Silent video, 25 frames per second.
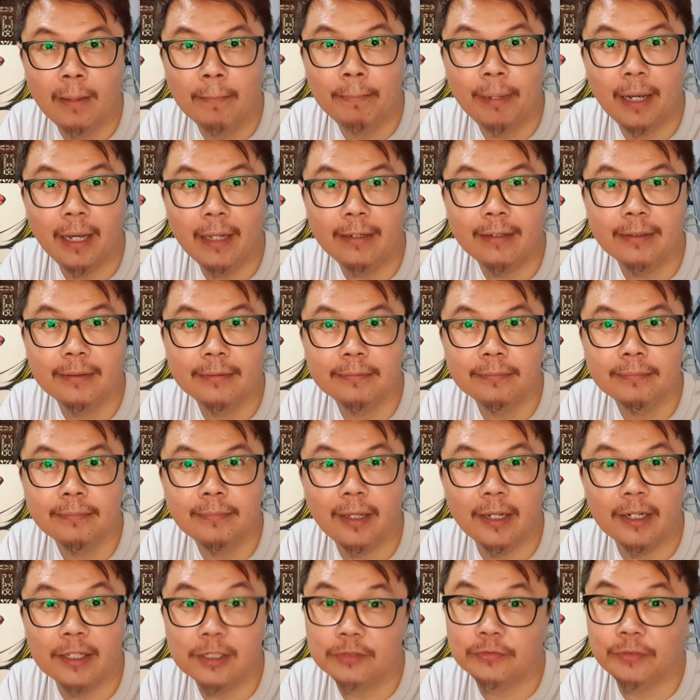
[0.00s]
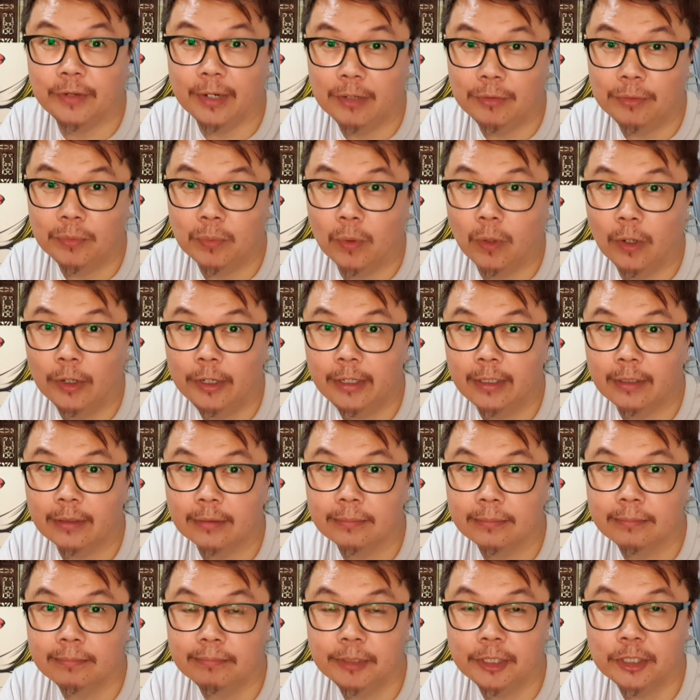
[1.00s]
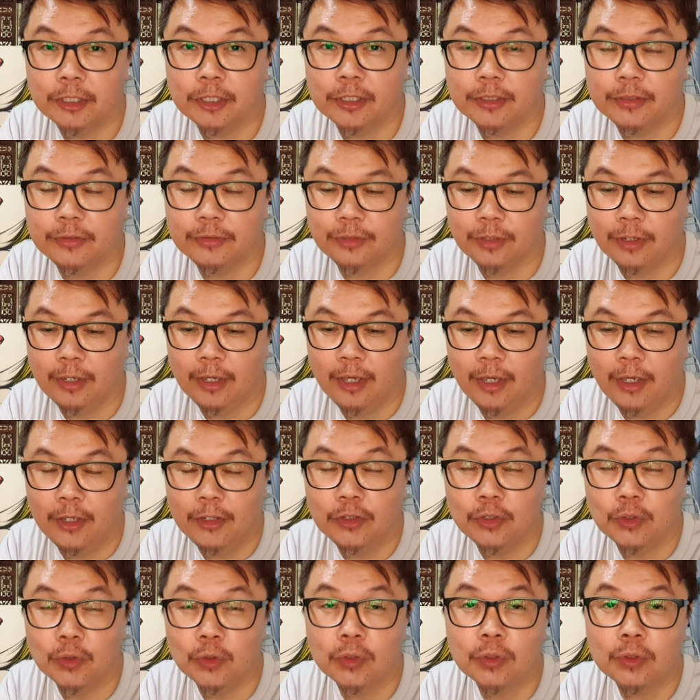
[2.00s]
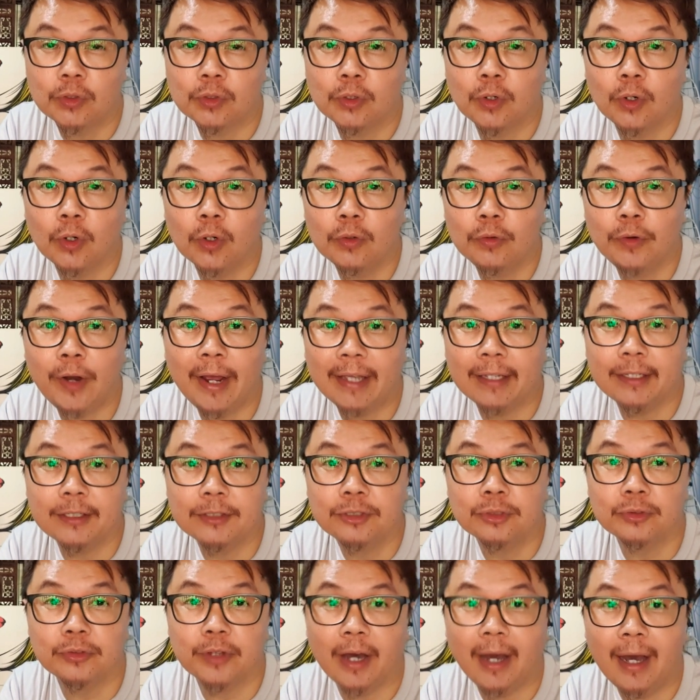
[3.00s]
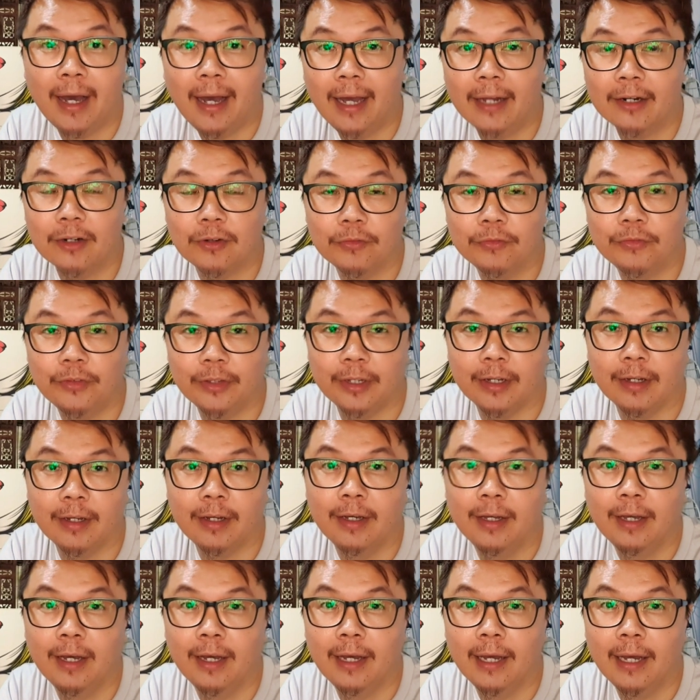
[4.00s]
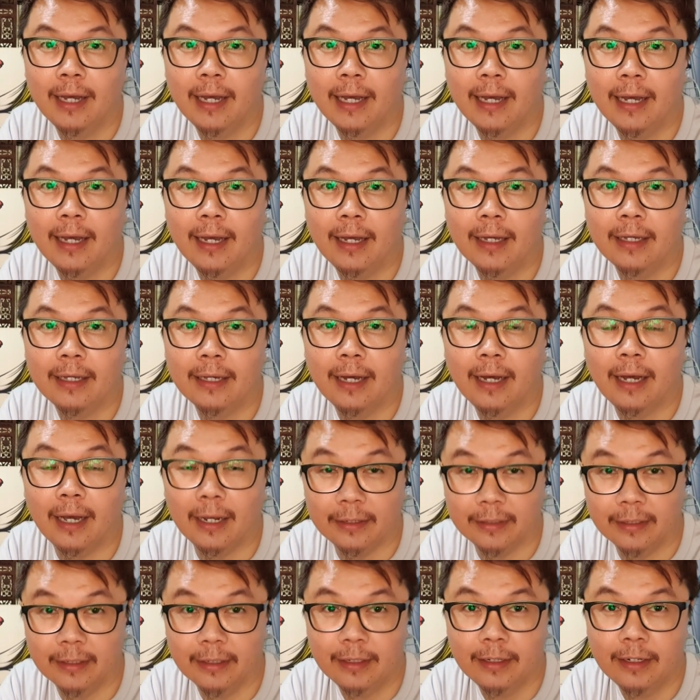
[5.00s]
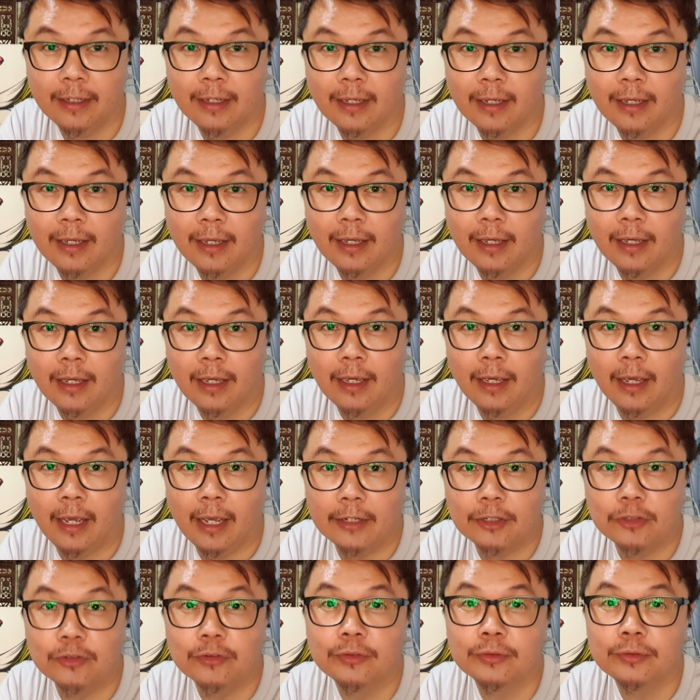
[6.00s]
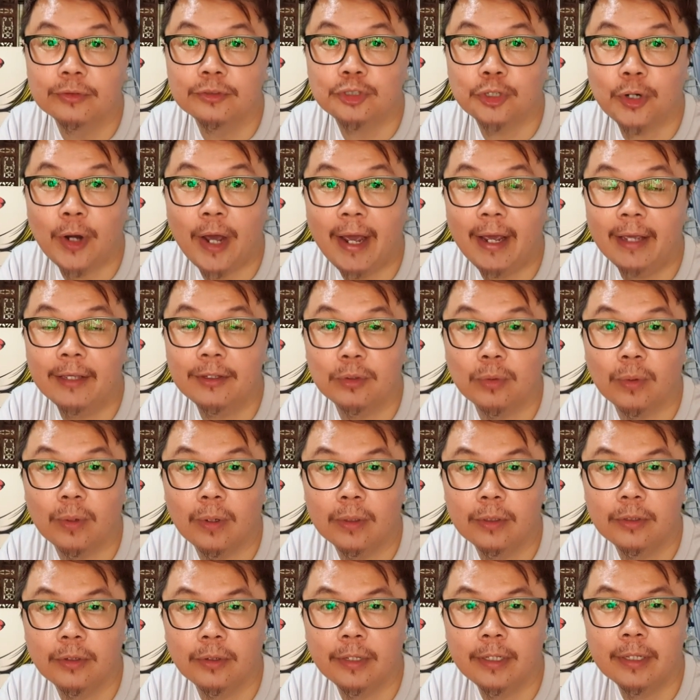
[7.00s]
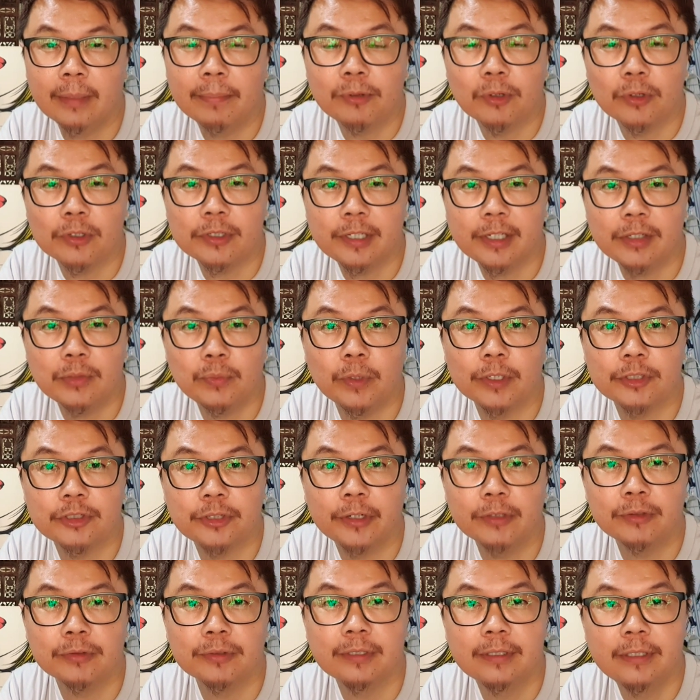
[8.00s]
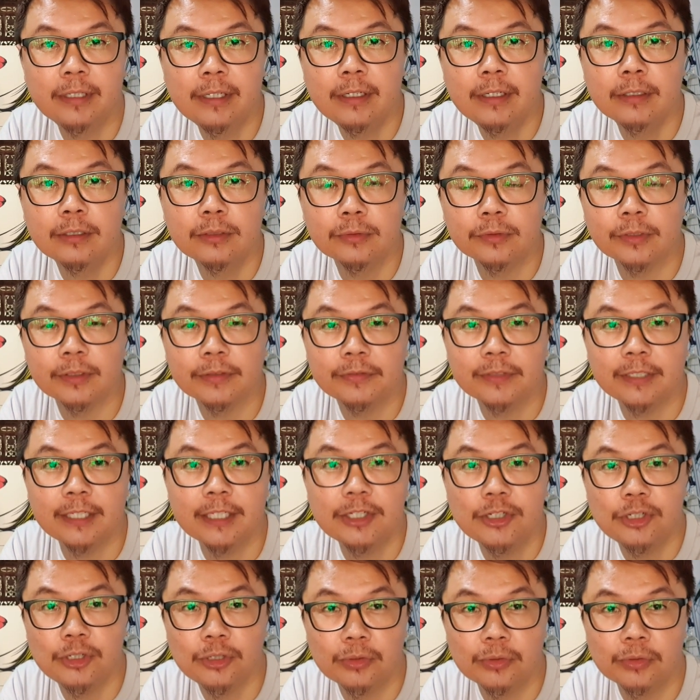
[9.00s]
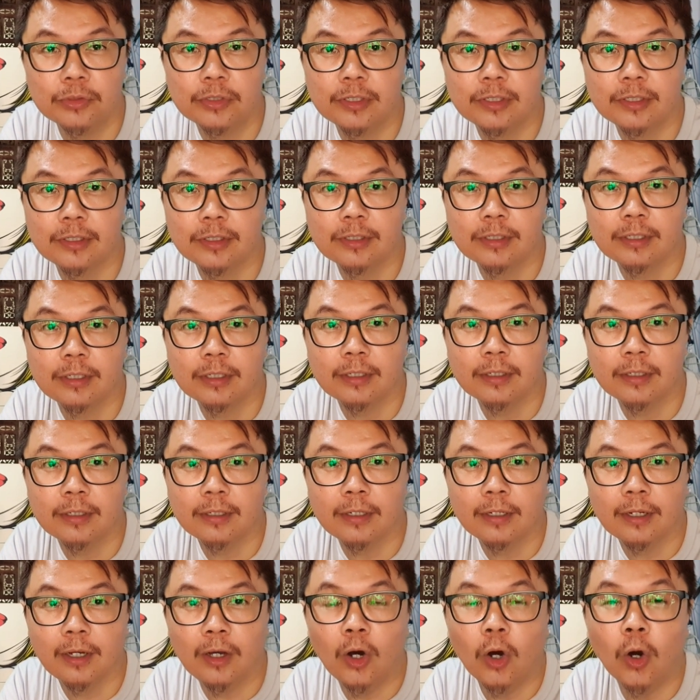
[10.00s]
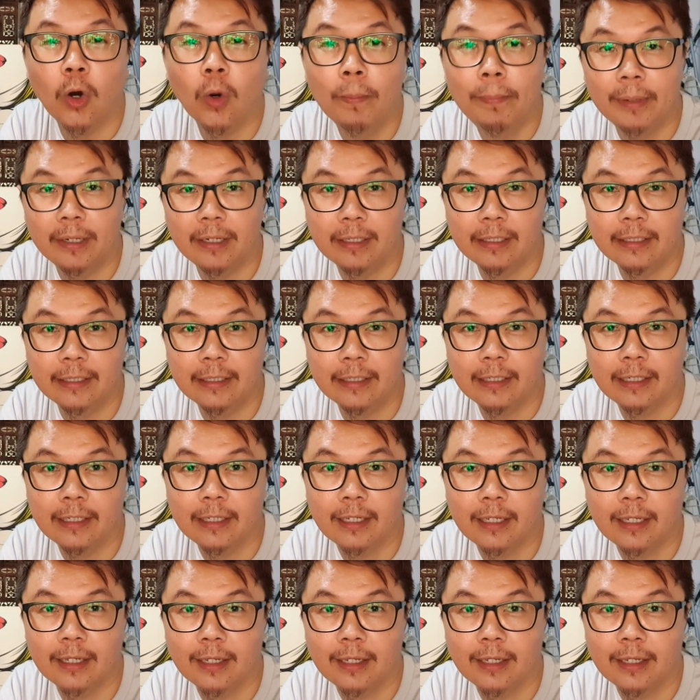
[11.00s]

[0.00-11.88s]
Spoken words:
but it is very rewarding, because you go right into the heart of the onion, and you in the process, we're trying to deal with issues openly.